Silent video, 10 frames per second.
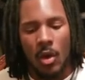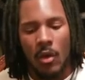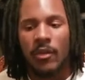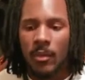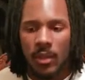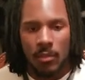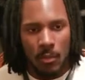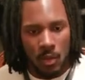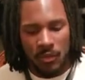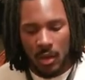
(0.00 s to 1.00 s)
offer me the
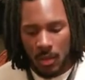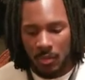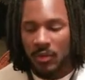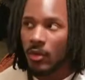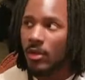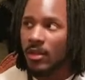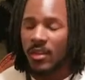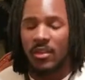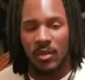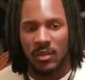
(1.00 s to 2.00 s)
most
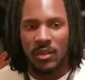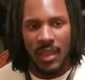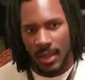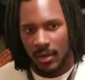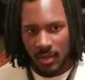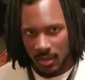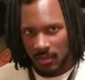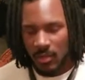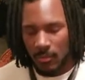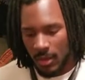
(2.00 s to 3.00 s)
opportunity to stand
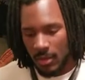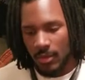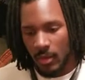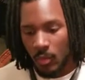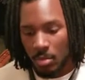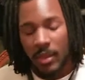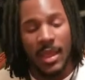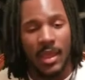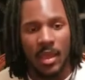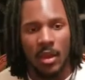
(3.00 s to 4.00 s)
against the meta that we're
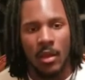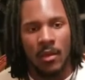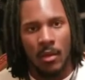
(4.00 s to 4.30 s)
playing in